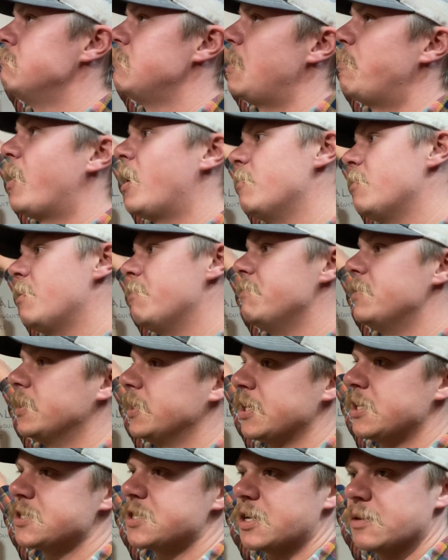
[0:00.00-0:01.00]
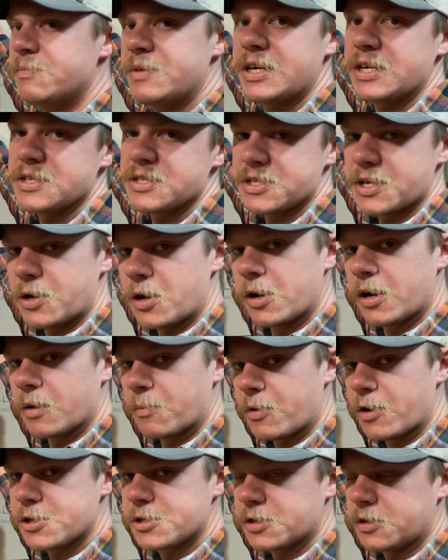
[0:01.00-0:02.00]
apartment buildings could be considered
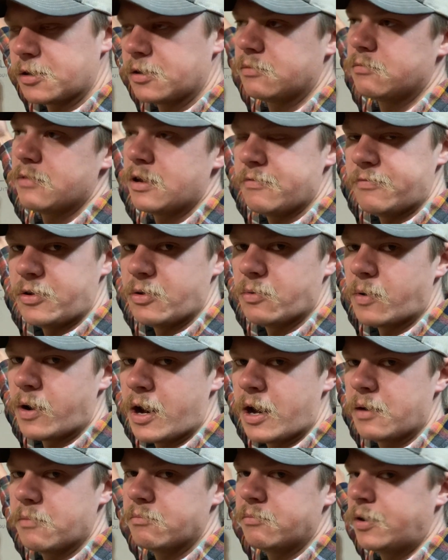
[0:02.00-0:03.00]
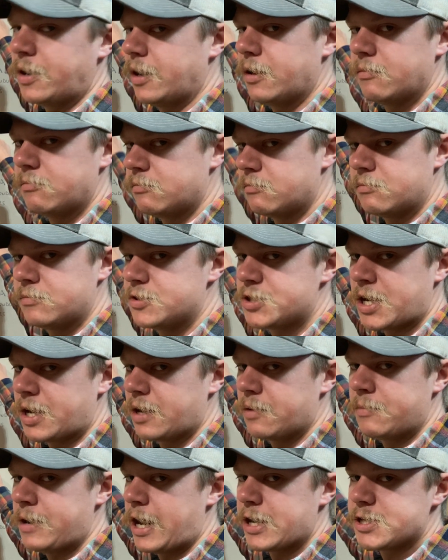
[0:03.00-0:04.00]
commercial if you want, but
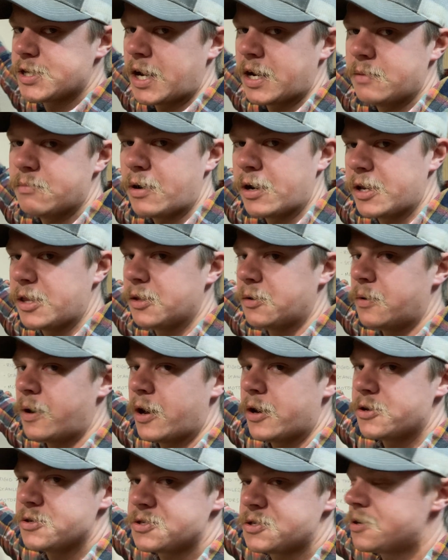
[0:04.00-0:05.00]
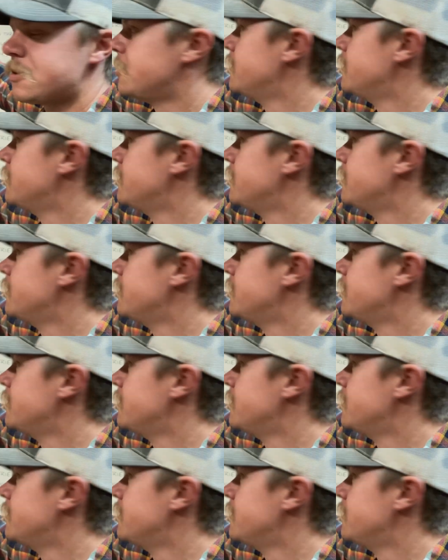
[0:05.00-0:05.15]
not trying to muddy the waters.